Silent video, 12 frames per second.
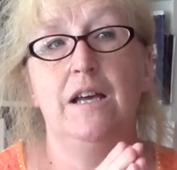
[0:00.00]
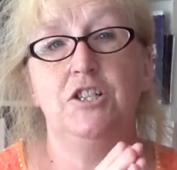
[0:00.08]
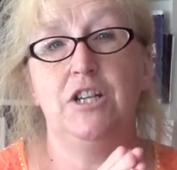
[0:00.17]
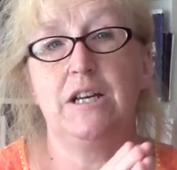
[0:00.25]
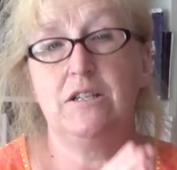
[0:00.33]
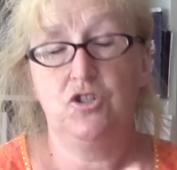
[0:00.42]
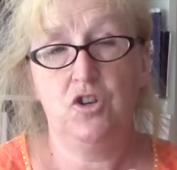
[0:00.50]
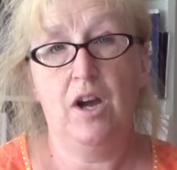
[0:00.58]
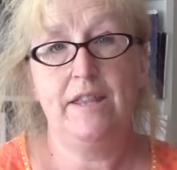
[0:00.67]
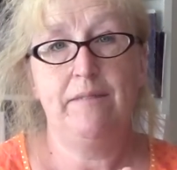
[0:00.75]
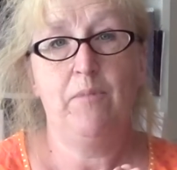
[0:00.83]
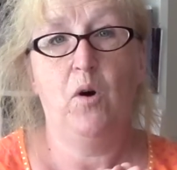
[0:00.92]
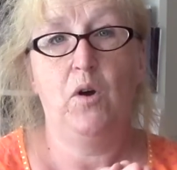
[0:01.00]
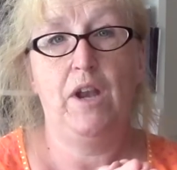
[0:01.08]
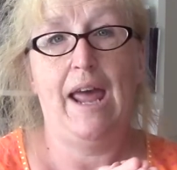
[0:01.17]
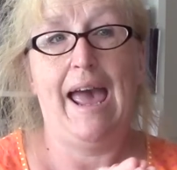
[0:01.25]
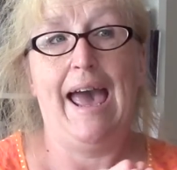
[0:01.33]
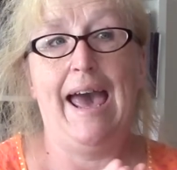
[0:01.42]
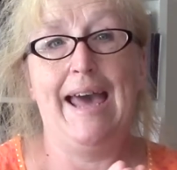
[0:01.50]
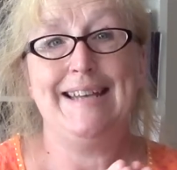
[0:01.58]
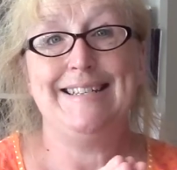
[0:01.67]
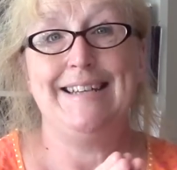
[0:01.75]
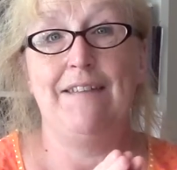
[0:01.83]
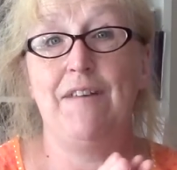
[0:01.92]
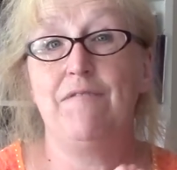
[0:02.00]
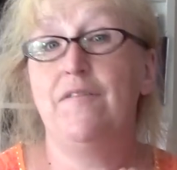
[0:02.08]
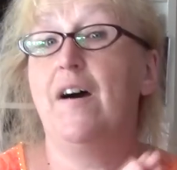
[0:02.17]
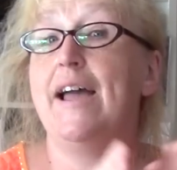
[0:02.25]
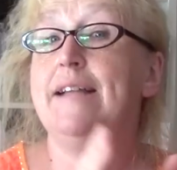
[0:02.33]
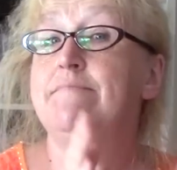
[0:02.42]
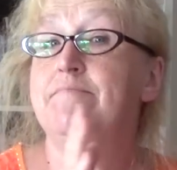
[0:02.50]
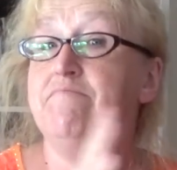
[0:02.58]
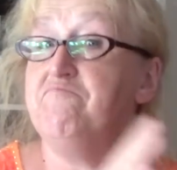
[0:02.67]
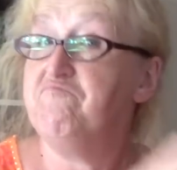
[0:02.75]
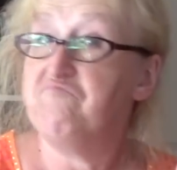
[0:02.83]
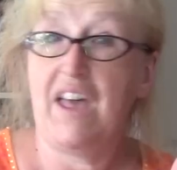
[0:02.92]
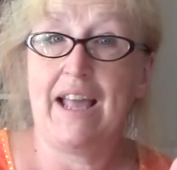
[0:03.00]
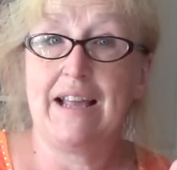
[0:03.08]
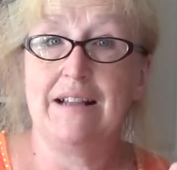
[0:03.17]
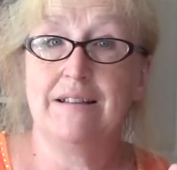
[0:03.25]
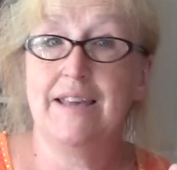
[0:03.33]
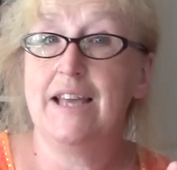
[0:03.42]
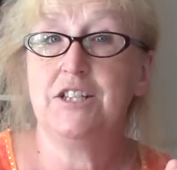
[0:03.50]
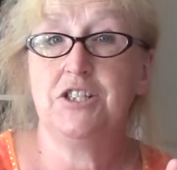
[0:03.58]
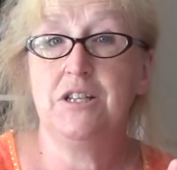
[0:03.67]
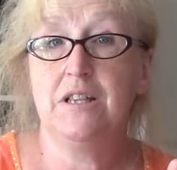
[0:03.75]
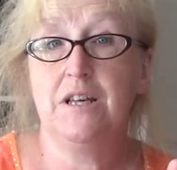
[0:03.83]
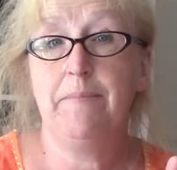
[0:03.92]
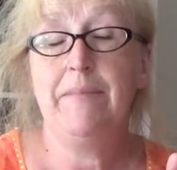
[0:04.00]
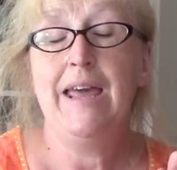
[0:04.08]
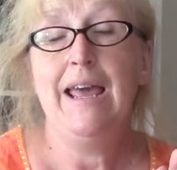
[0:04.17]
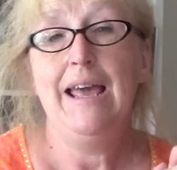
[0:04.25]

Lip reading: she can try them on, and if they're fine, I can Kitchener them.